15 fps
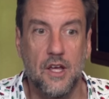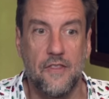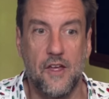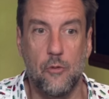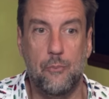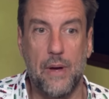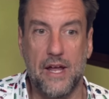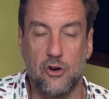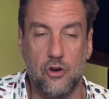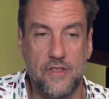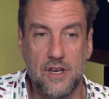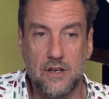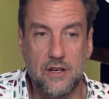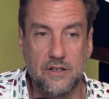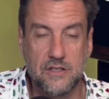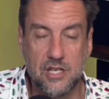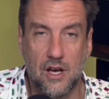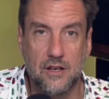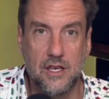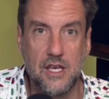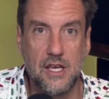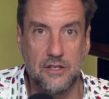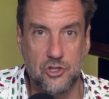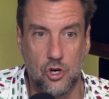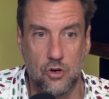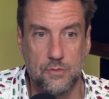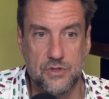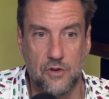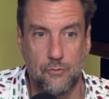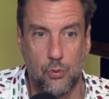They're better than Kentucky in
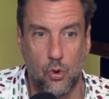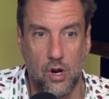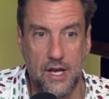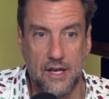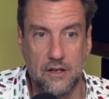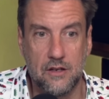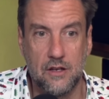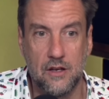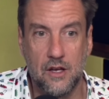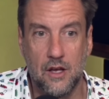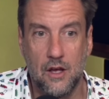terms of brand.